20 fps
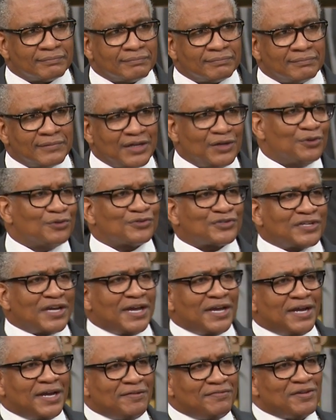They don't
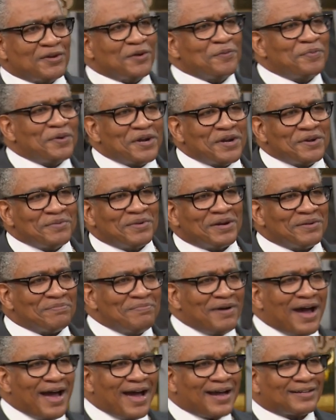save, they don't put any money
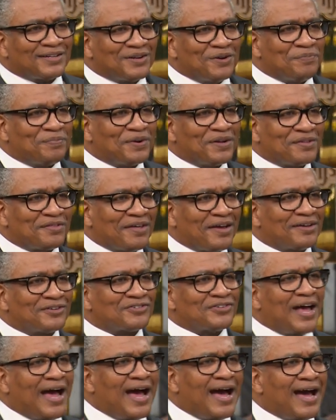back, they don't put anything
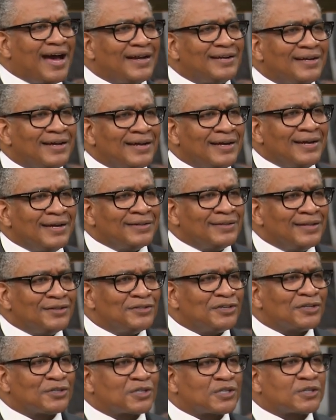aside, they
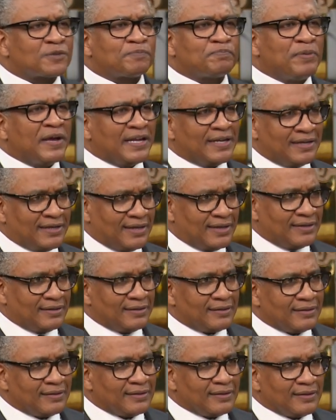just spend it.
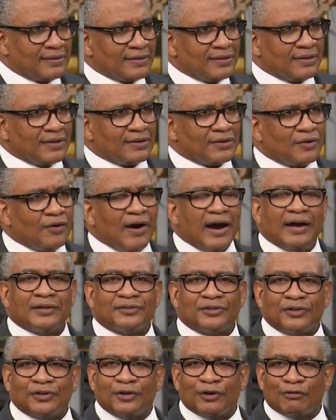Go out
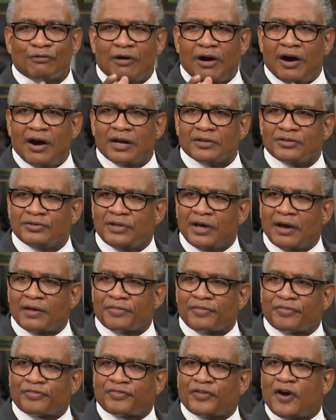to the garage and there are
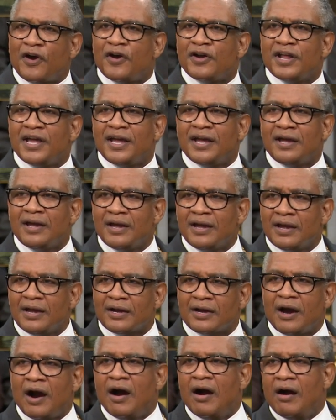30
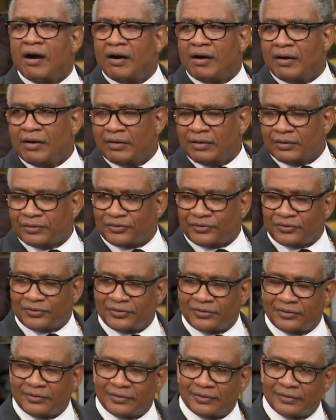cars.